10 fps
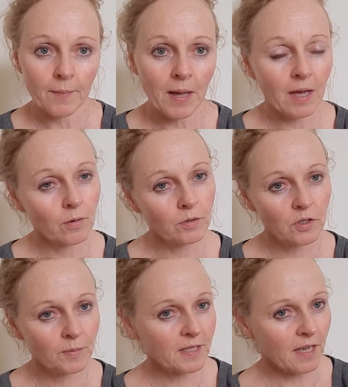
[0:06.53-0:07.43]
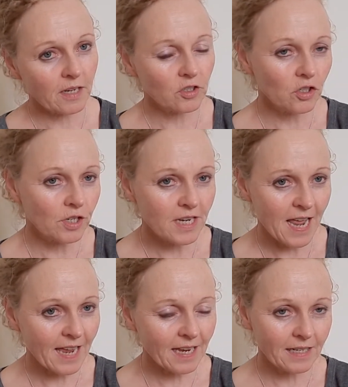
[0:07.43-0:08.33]
how to massage your
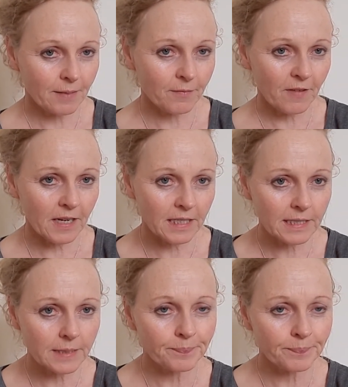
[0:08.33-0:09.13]
neck lymphatics.